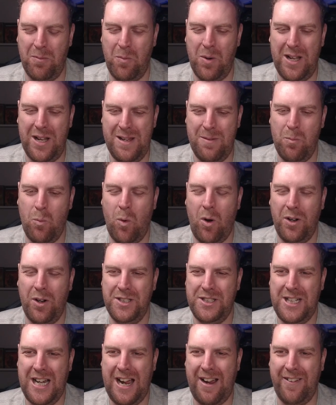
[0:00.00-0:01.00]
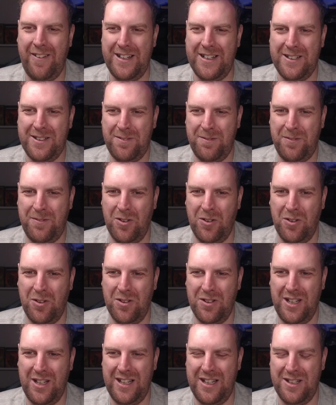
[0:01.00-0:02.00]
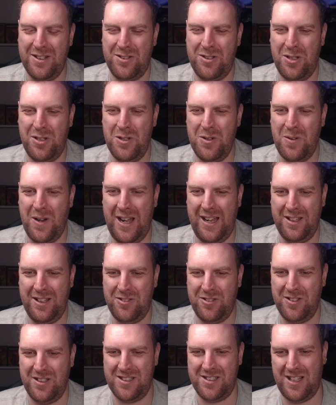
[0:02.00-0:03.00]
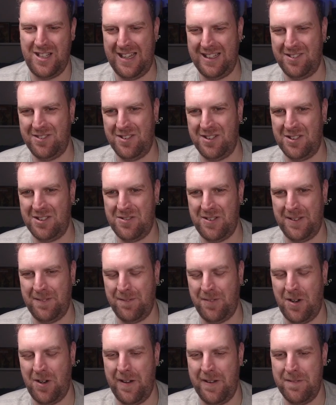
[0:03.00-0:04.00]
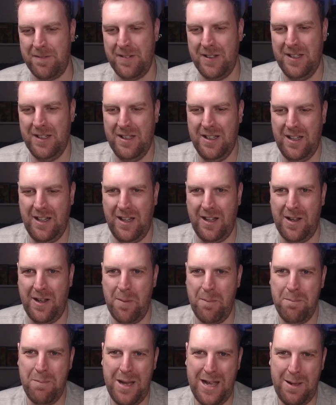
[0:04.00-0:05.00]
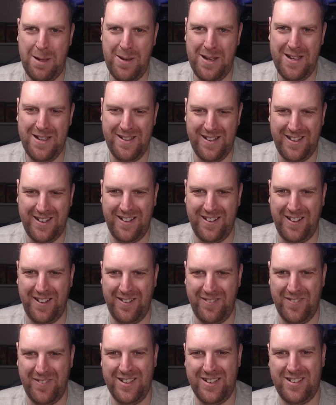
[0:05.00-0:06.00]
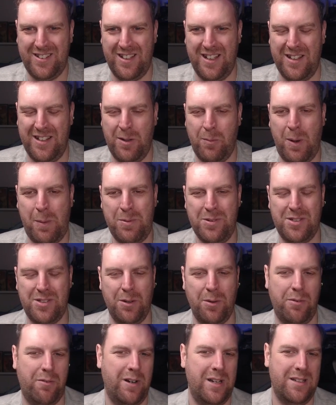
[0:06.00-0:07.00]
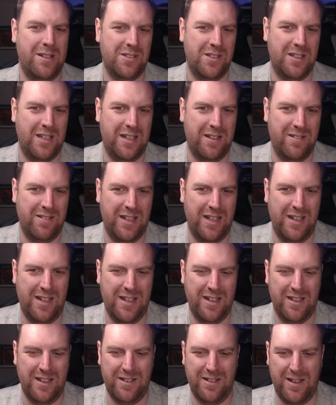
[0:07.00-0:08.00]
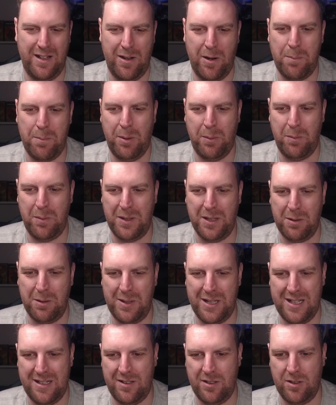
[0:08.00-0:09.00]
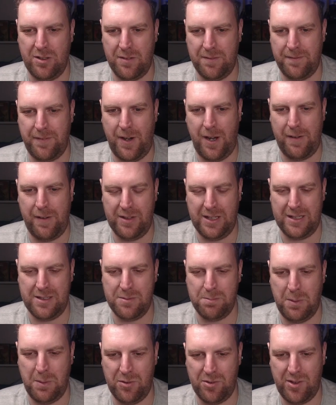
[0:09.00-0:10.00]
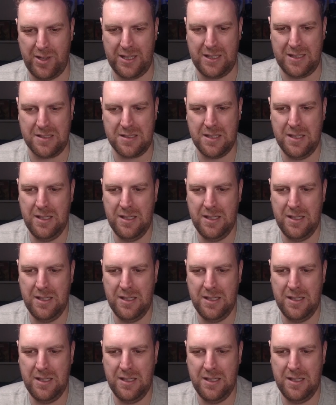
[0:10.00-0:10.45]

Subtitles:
in one chariot for 2 extra attacks that are strength 5. Maybe, I don't know, but they're weapon skill 3, so they are probably going to be hitting on a 5 against most things.